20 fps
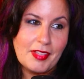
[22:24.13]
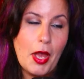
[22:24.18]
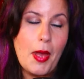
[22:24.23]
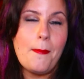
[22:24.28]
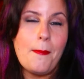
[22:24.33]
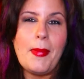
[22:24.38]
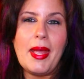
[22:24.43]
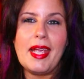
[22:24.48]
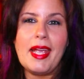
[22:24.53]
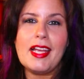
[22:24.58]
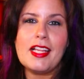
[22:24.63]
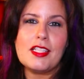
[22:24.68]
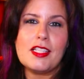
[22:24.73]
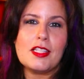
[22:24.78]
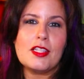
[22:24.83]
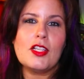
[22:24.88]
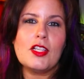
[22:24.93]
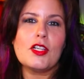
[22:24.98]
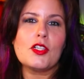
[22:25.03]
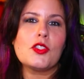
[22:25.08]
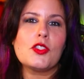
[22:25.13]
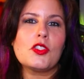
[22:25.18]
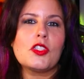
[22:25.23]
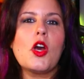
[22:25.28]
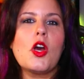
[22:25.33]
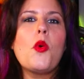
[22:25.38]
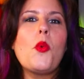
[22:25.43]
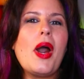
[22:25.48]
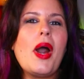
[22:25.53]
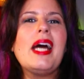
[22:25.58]
And make it look
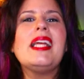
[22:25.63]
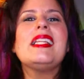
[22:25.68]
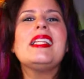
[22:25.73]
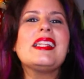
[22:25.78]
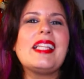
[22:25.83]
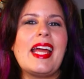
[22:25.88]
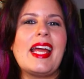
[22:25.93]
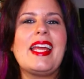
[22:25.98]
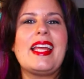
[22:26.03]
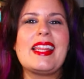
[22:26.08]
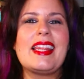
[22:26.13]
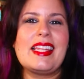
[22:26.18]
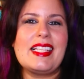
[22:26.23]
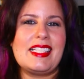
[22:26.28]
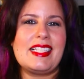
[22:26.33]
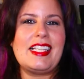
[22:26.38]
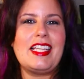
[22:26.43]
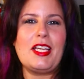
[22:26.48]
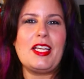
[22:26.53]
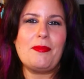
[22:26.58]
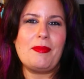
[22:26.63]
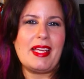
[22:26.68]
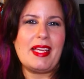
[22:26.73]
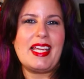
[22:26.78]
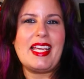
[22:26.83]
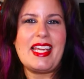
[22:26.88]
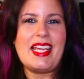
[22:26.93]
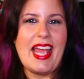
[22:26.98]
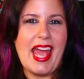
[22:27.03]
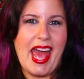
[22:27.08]
so unlike the team
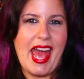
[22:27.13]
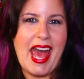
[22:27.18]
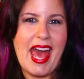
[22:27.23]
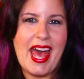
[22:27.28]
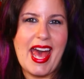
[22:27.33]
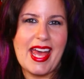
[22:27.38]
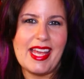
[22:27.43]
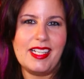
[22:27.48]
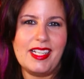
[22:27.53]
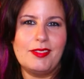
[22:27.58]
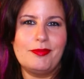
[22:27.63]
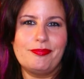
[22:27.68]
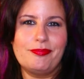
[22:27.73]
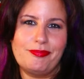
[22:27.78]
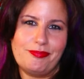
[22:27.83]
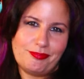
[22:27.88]
he had.